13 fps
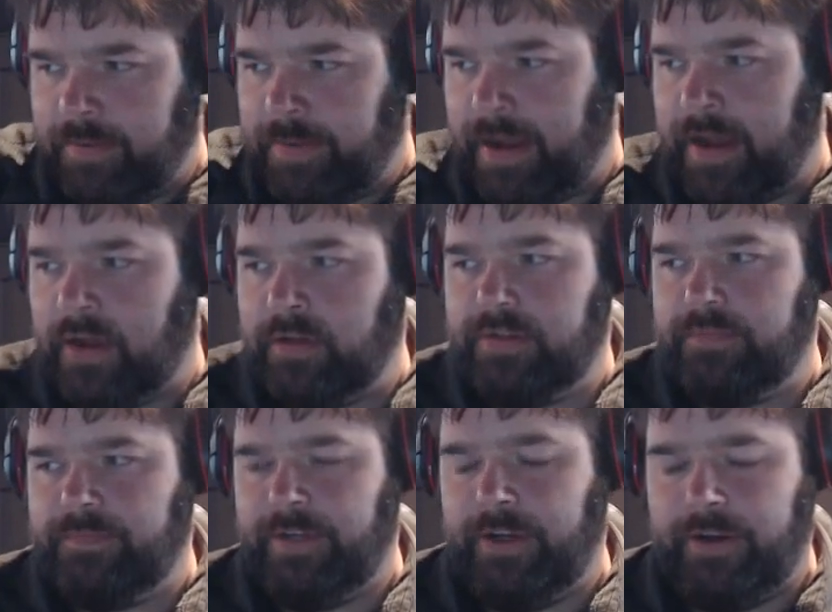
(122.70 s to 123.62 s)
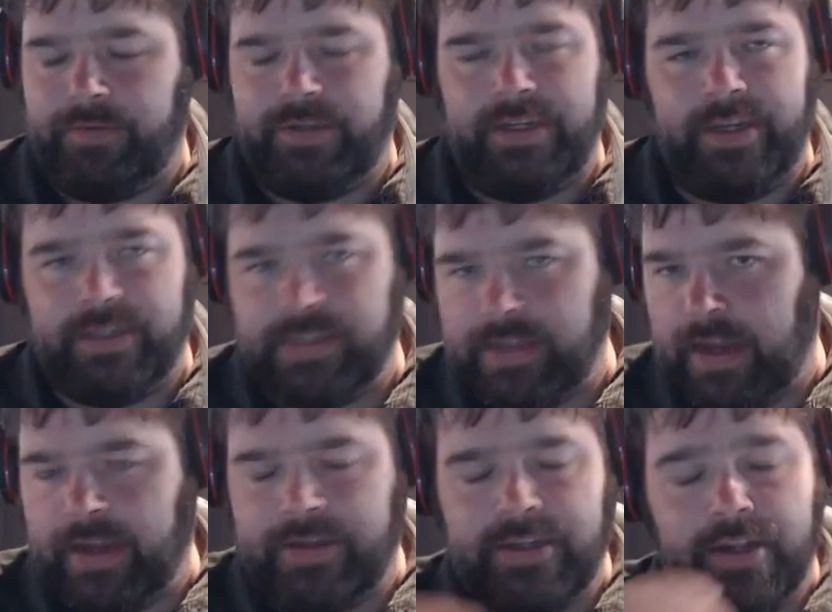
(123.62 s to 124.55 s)
about you know
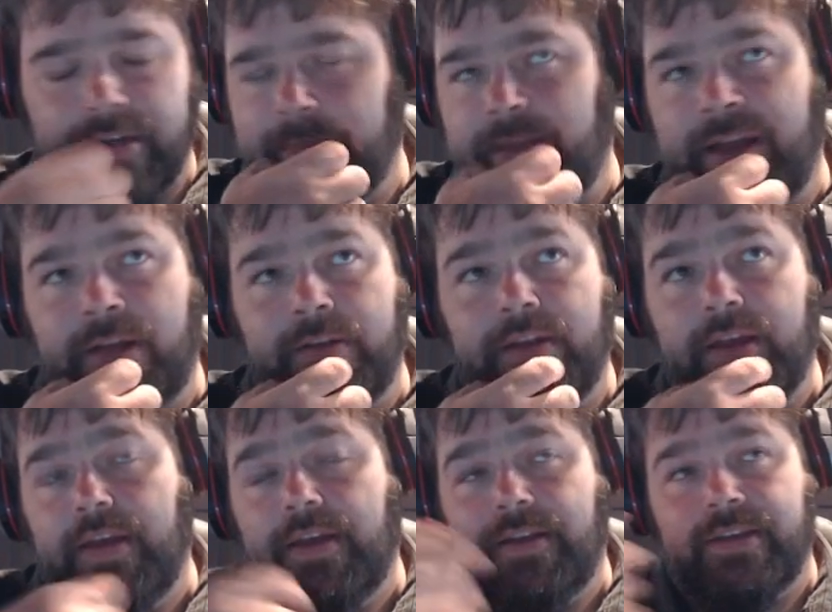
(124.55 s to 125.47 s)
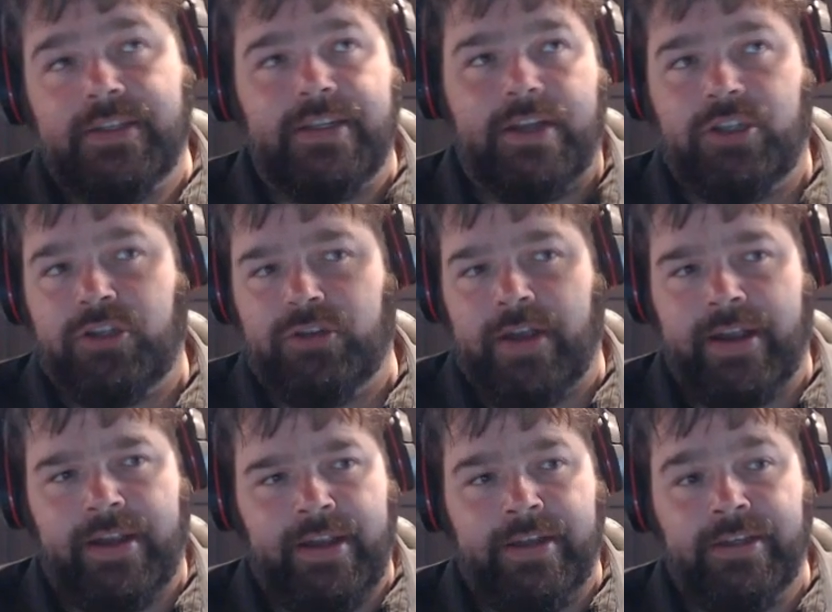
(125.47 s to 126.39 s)
DS9, talking about Nostalgia
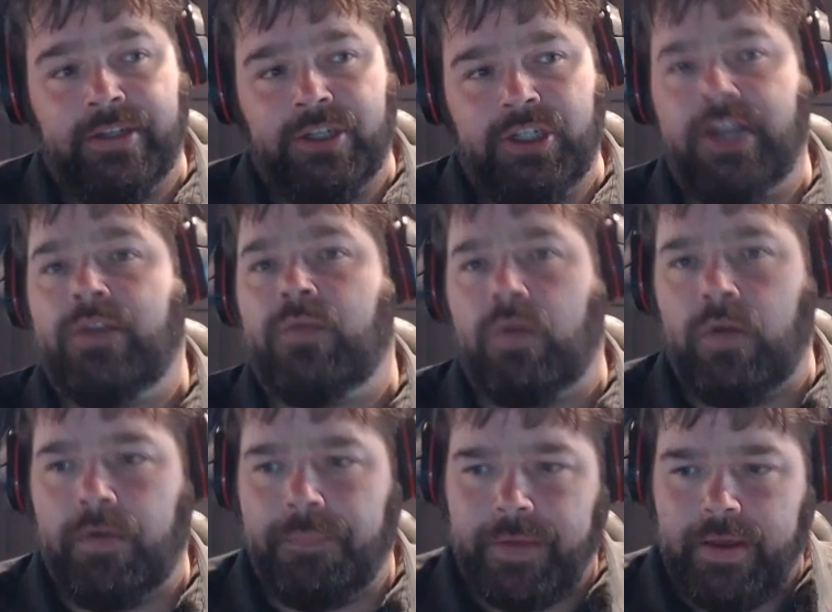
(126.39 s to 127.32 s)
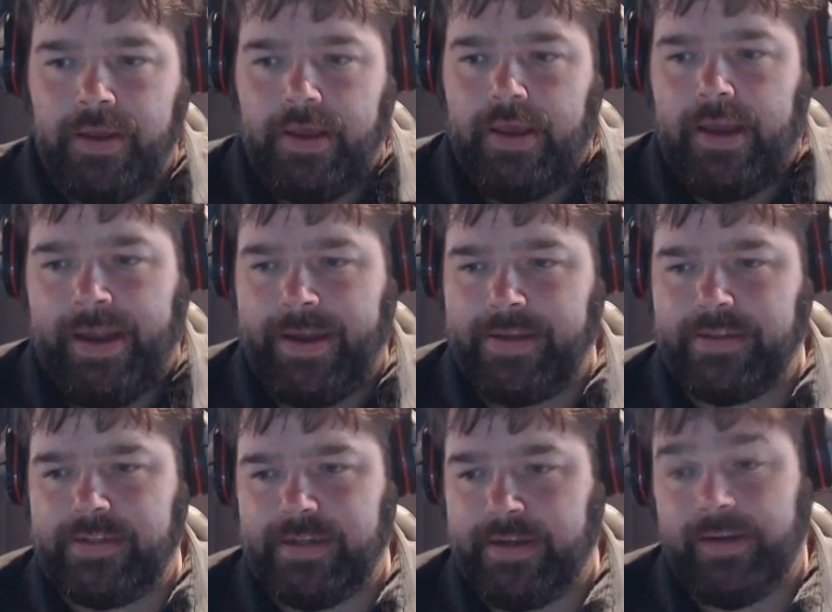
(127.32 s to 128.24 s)
Trek in general,
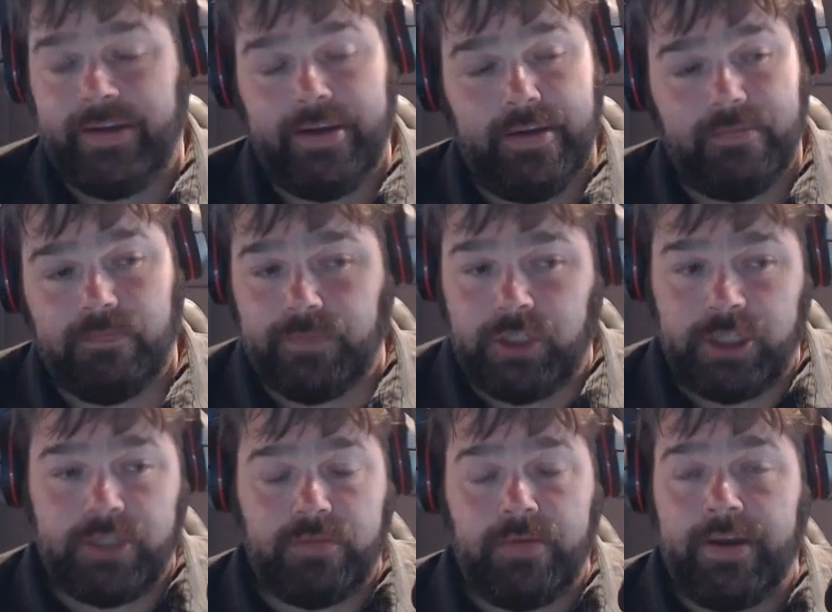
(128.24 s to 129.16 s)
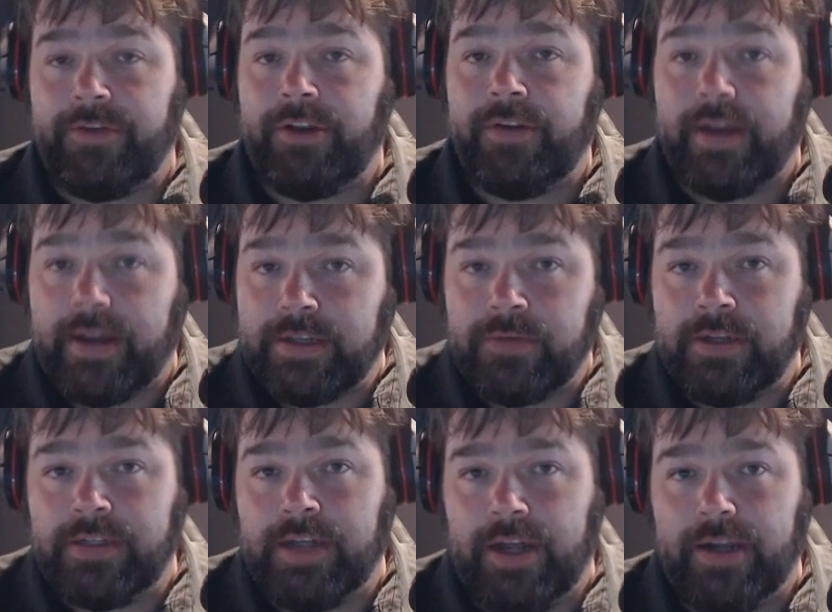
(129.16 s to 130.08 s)
and uh, again, just whatever you guys
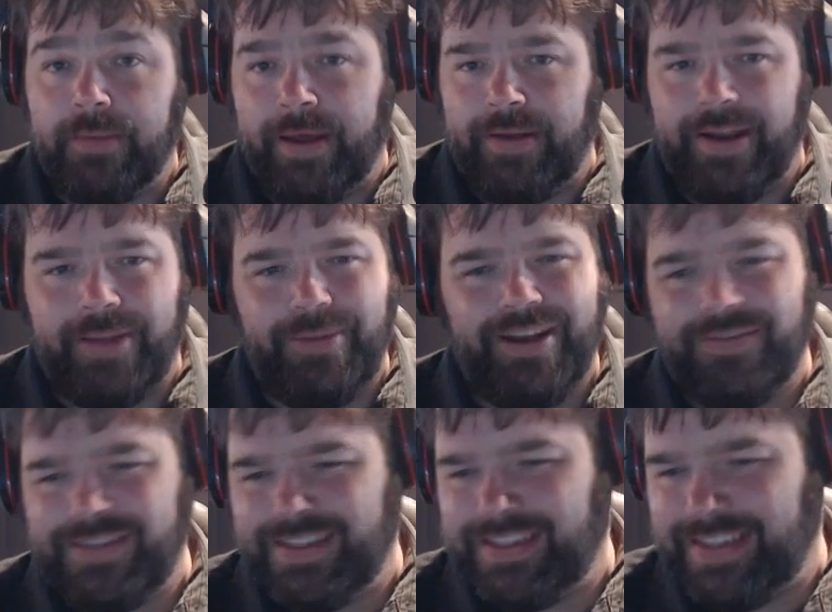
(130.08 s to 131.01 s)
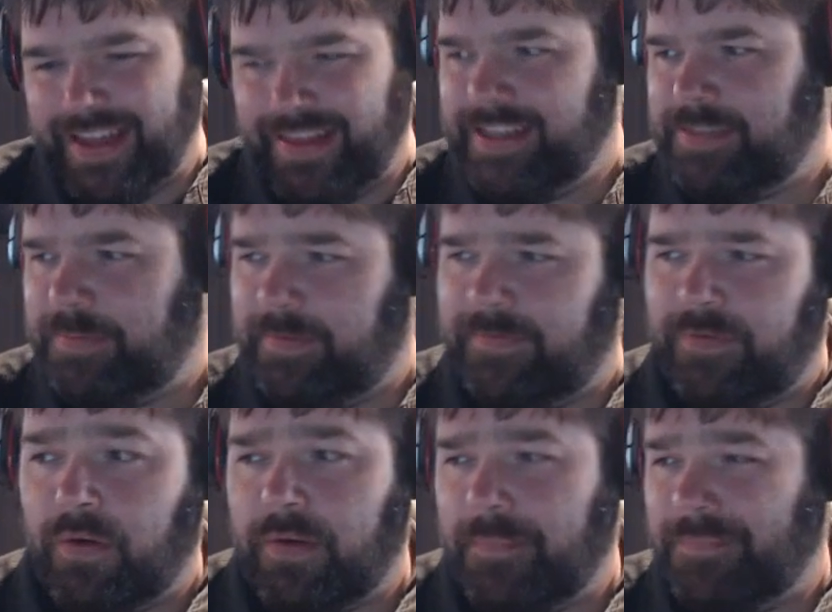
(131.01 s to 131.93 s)
want to talk about. I mean, I've said this
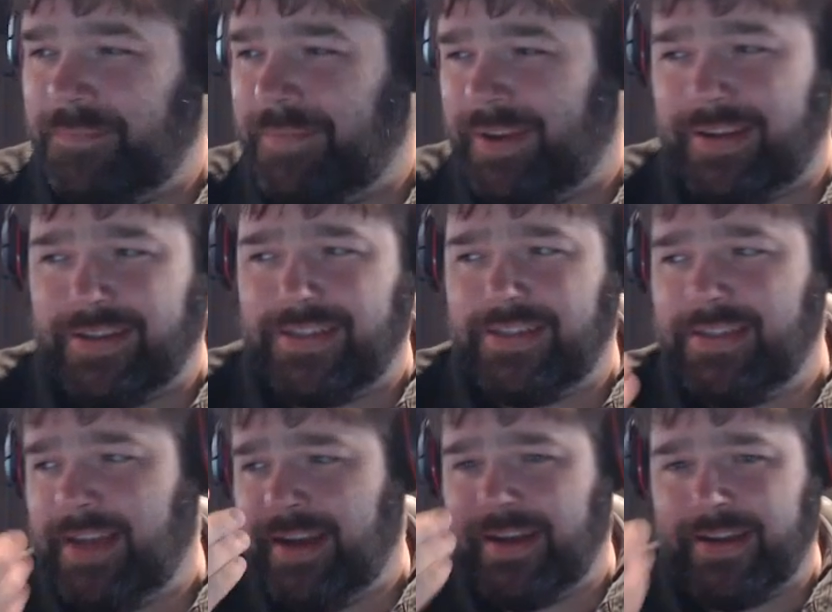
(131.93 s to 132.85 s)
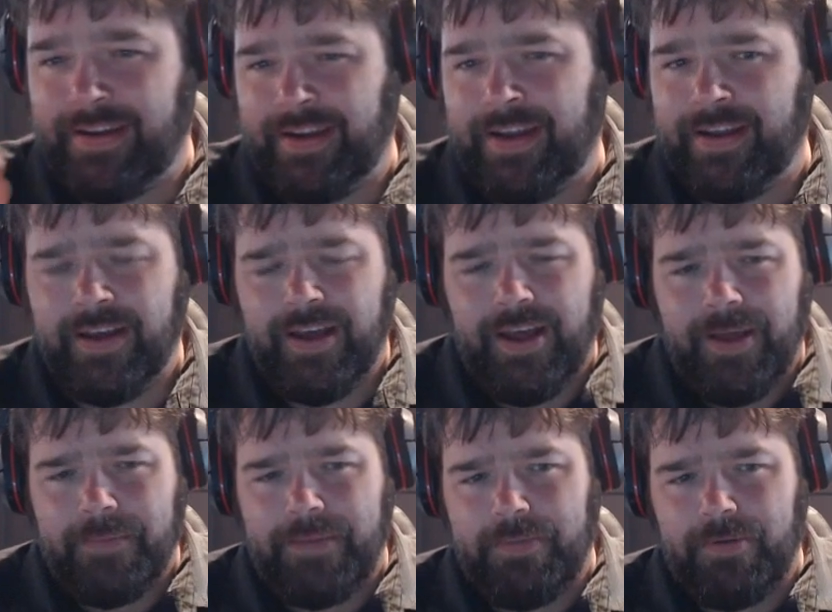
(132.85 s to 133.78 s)
before, and I'll say it again.
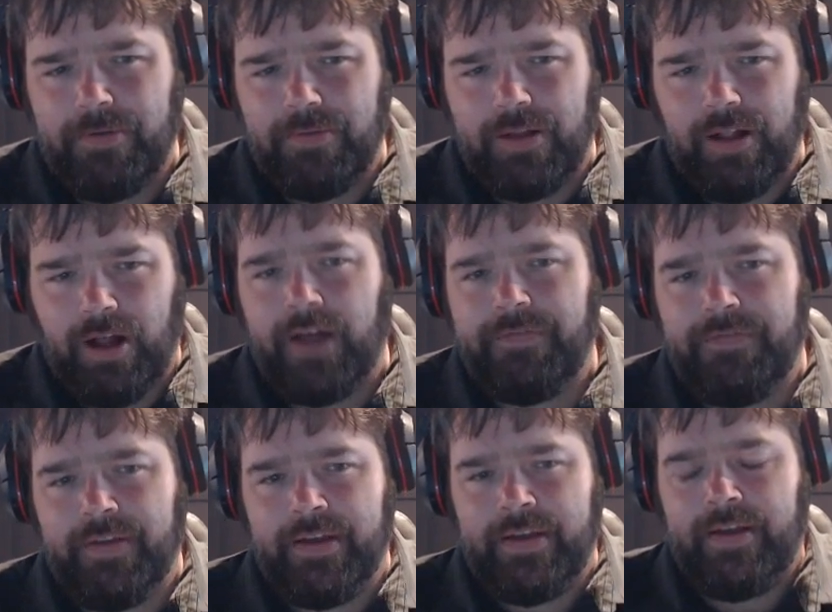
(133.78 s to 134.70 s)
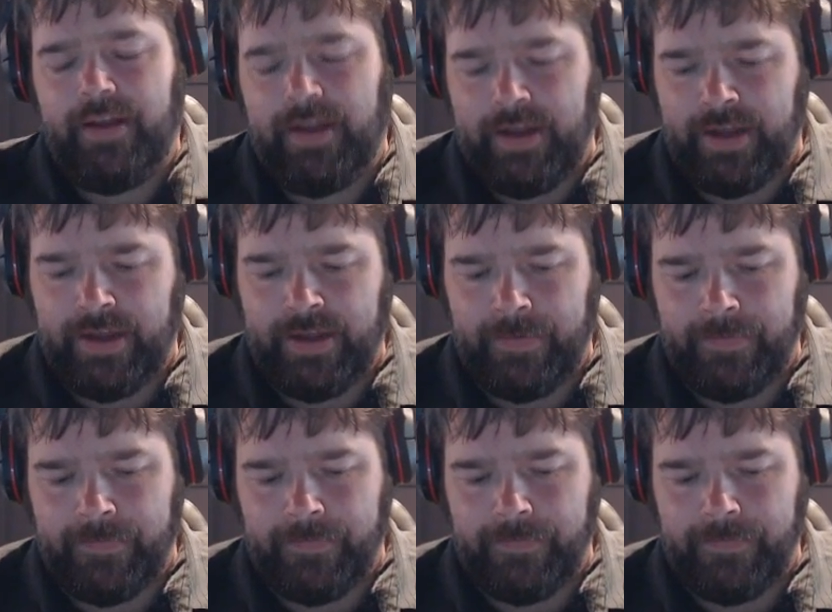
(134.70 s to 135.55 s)
People will often uh,